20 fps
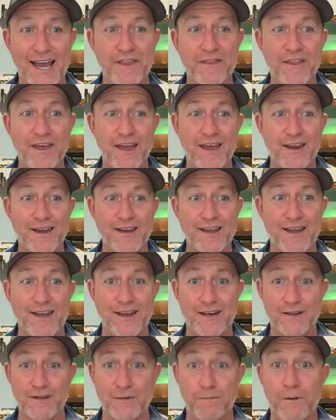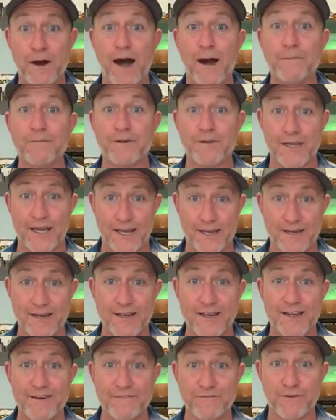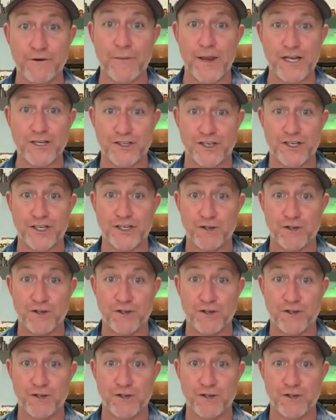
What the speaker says: And then it'll populate information.